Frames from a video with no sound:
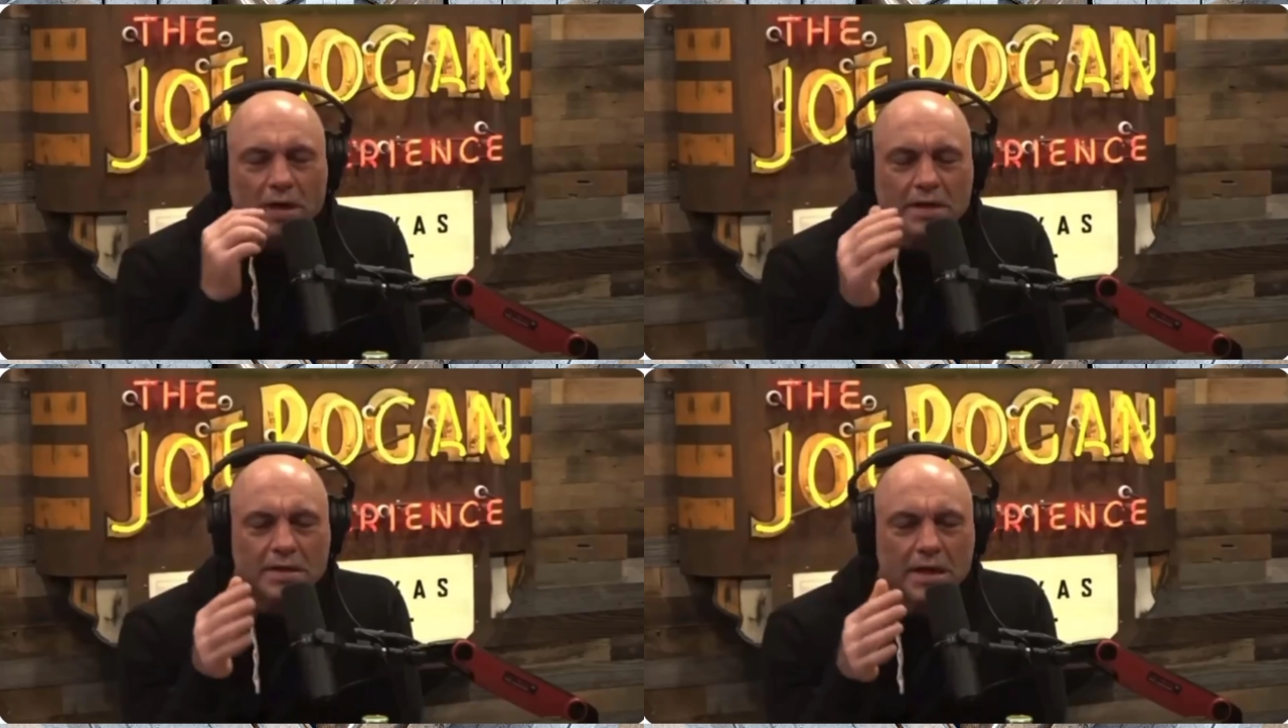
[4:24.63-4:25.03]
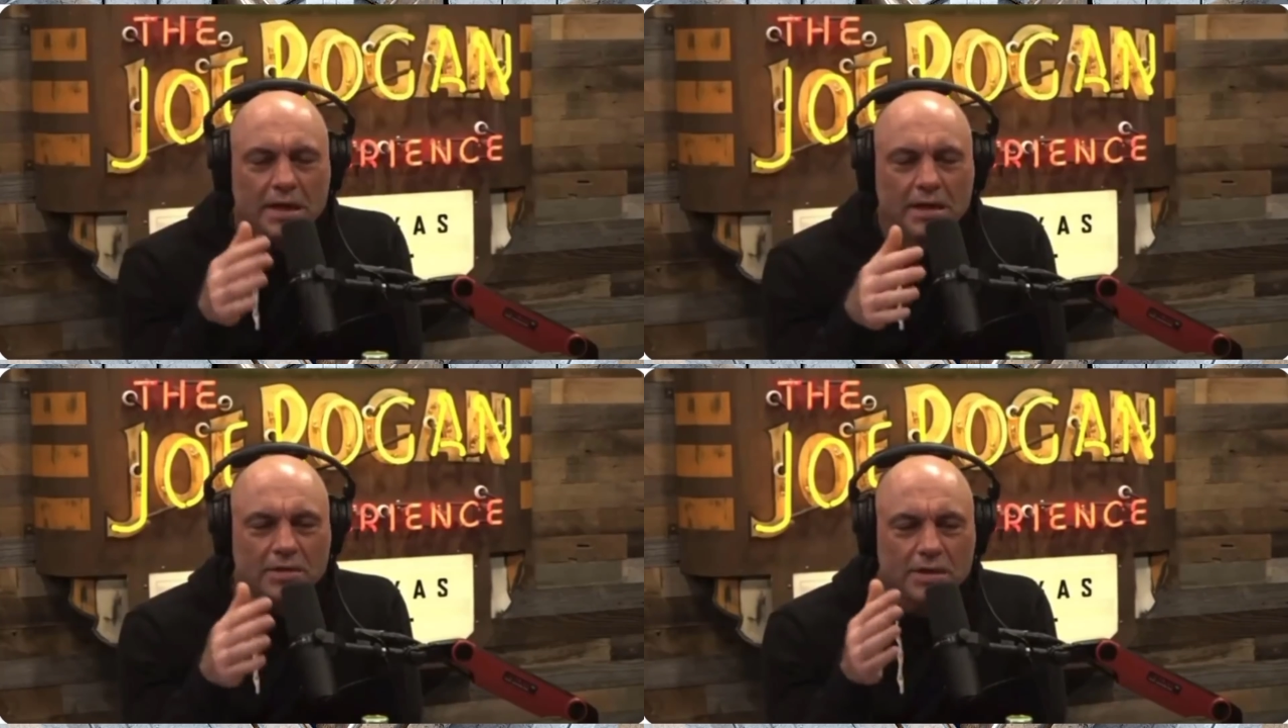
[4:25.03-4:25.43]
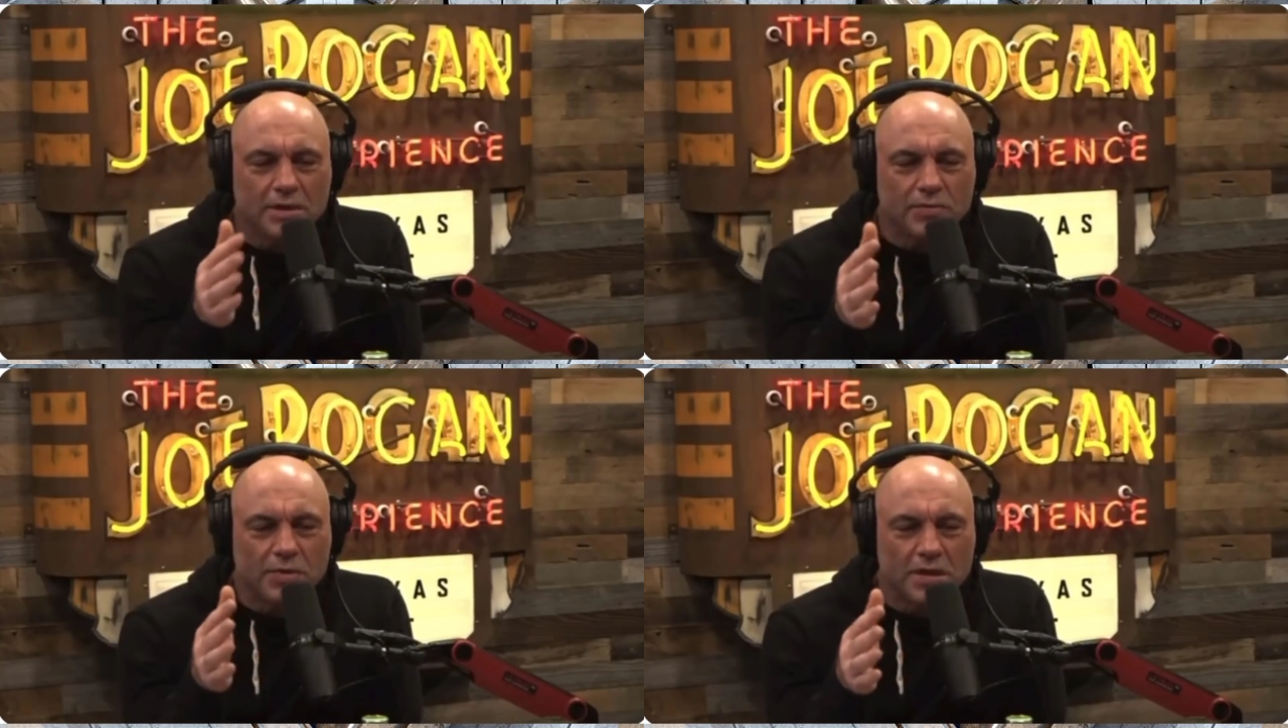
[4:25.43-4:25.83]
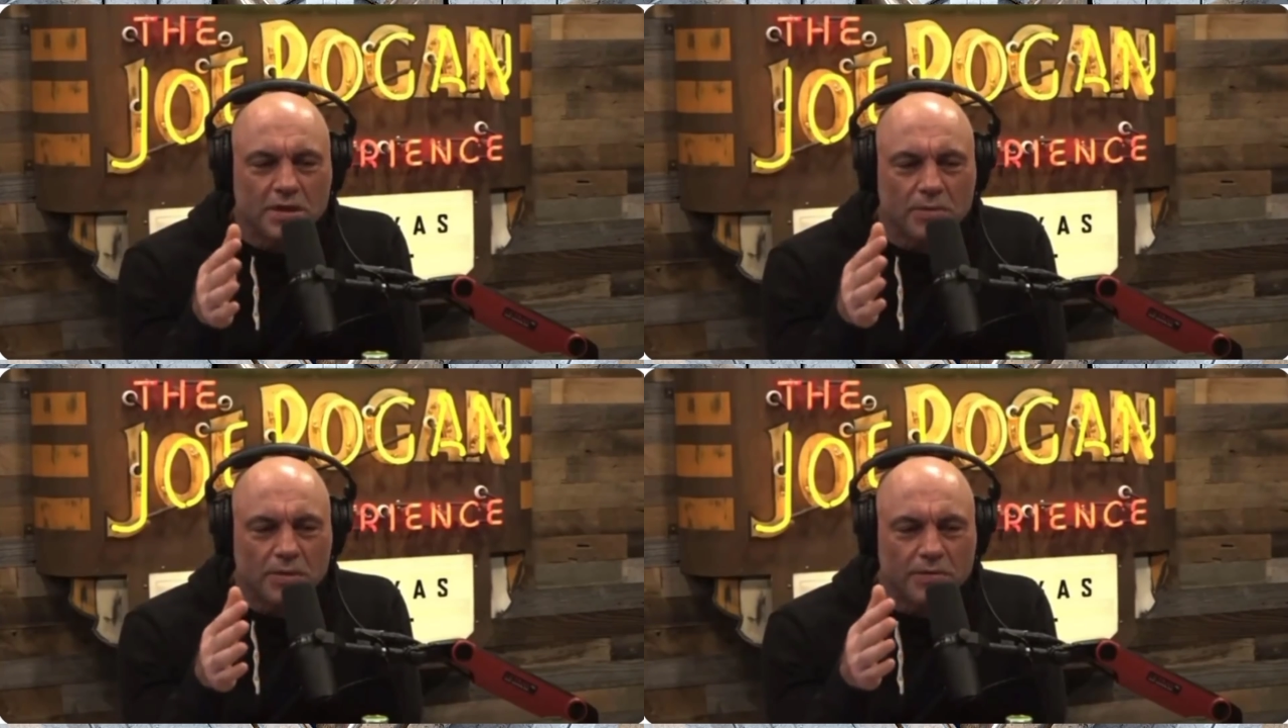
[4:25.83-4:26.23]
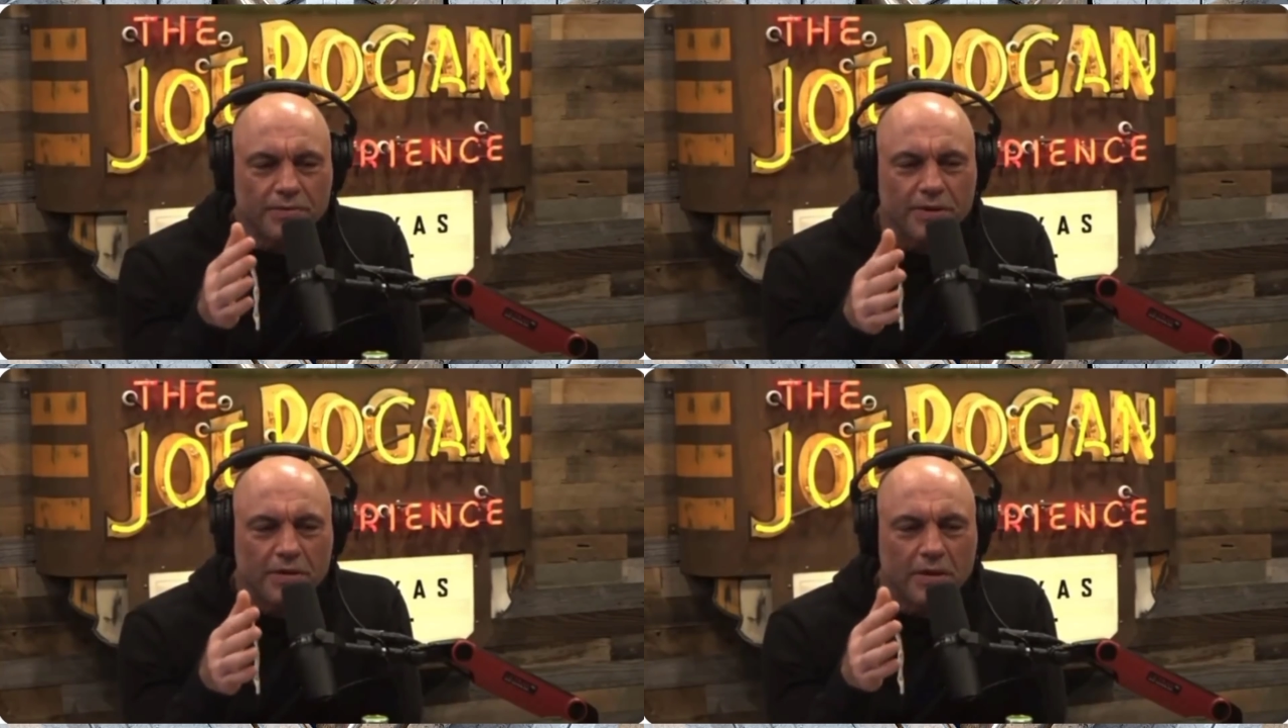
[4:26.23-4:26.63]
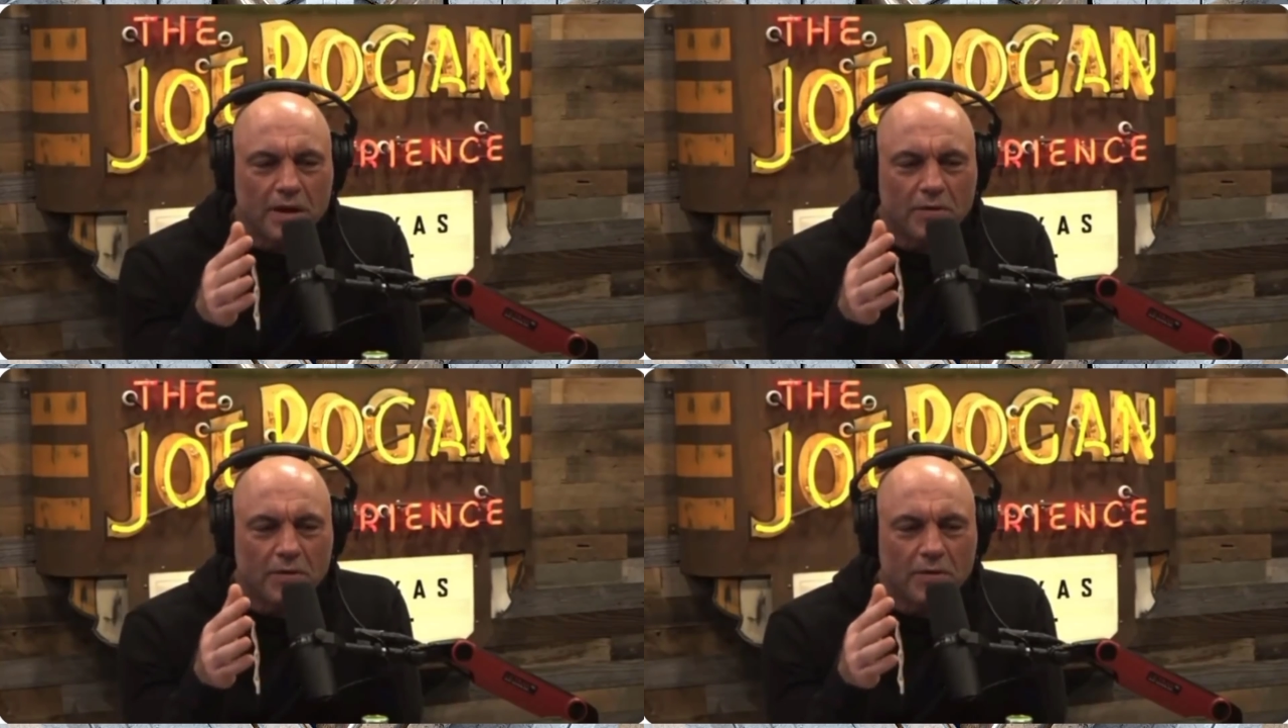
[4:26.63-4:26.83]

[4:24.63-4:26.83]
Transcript: of the worst things